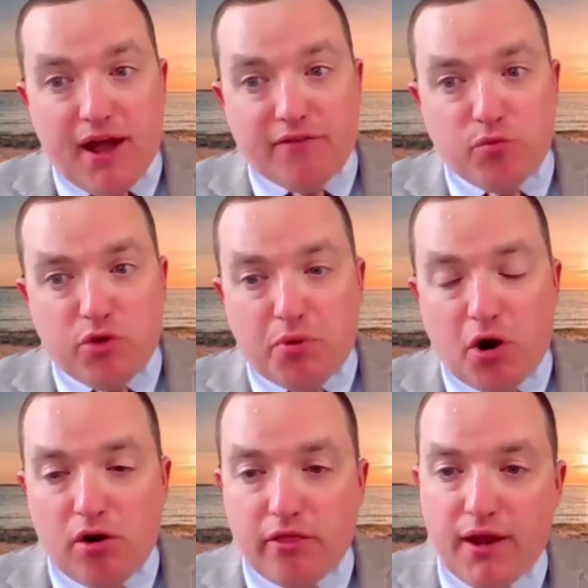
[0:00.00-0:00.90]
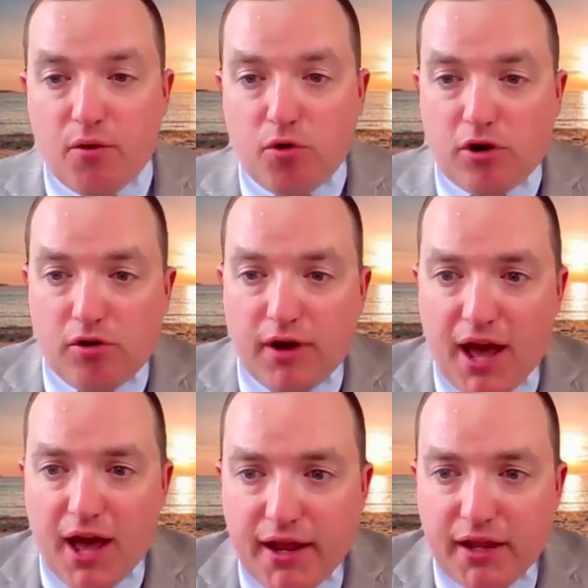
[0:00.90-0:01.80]
have to be part of the network or
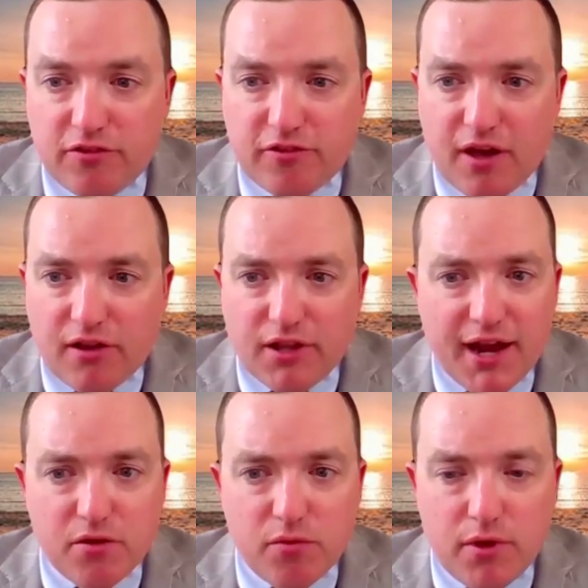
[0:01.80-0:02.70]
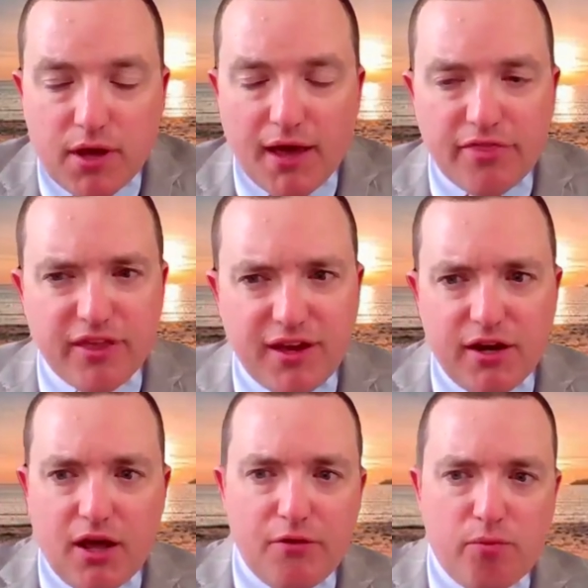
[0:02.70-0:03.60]
not. And I think
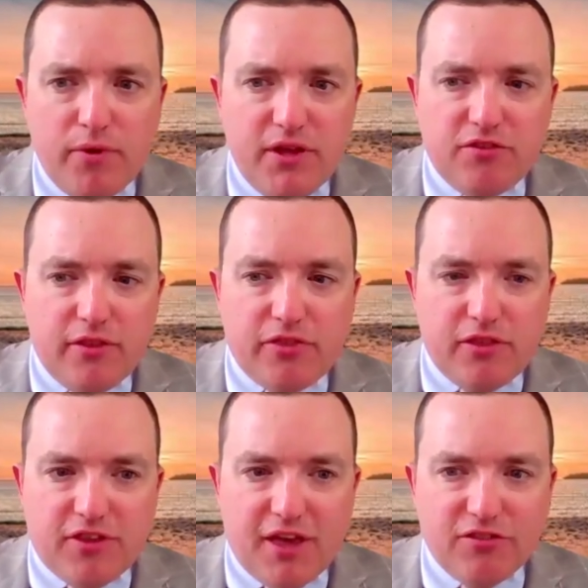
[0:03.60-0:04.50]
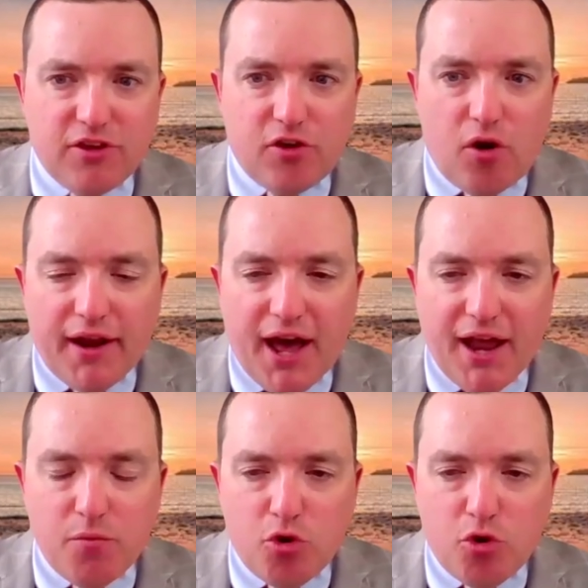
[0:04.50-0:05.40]
another reason that this hasn't caught
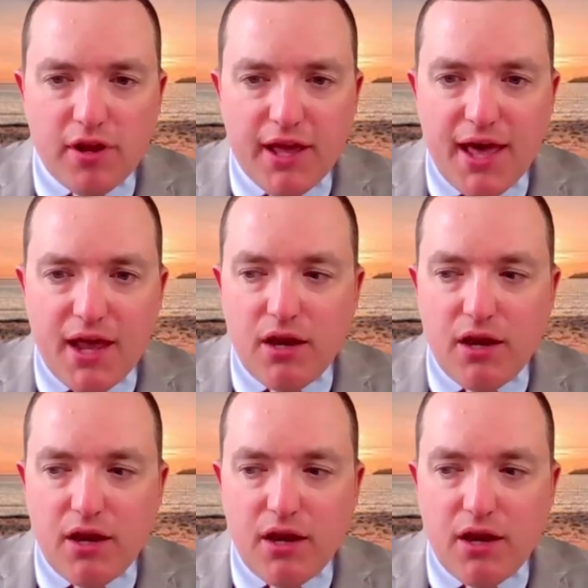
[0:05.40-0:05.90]
on more yet